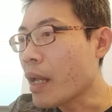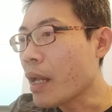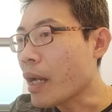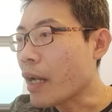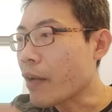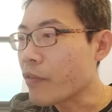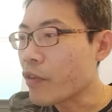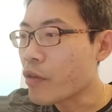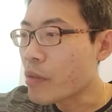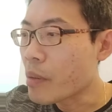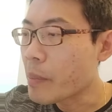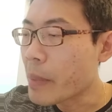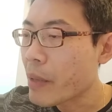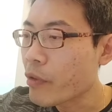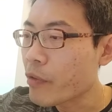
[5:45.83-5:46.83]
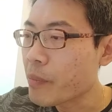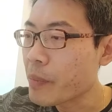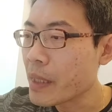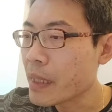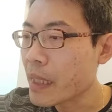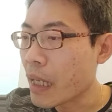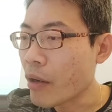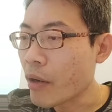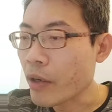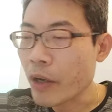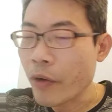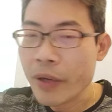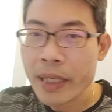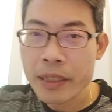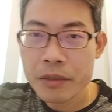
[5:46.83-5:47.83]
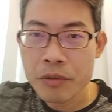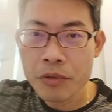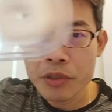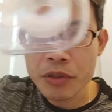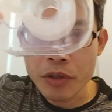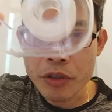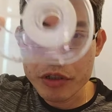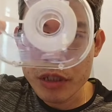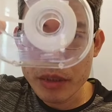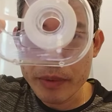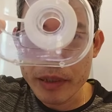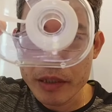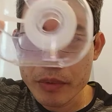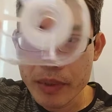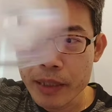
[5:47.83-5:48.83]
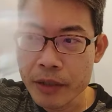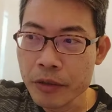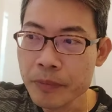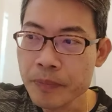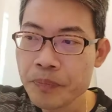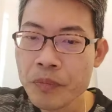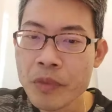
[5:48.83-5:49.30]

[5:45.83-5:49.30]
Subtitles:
I have no rubber band with me now. I can use Scotch tape as well.